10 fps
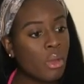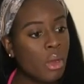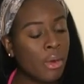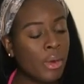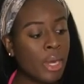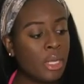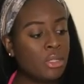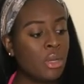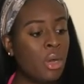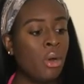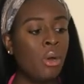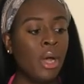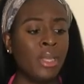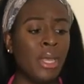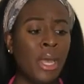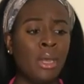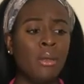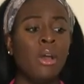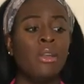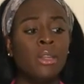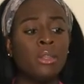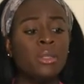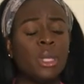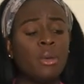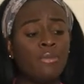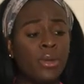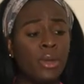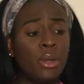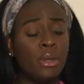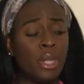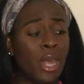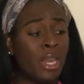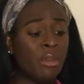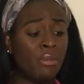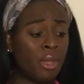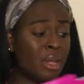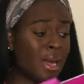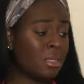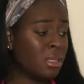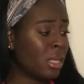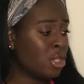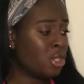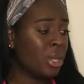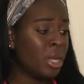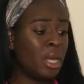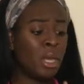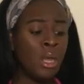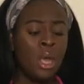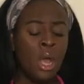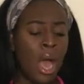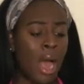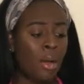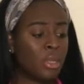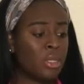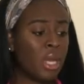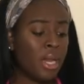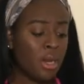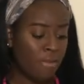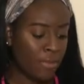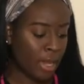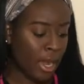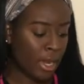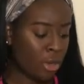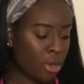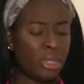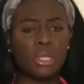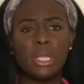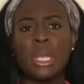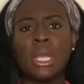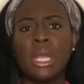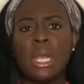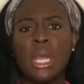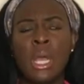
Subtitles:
All right, so again, another tip for any of the classes that you're in, I would sign up for like nursing,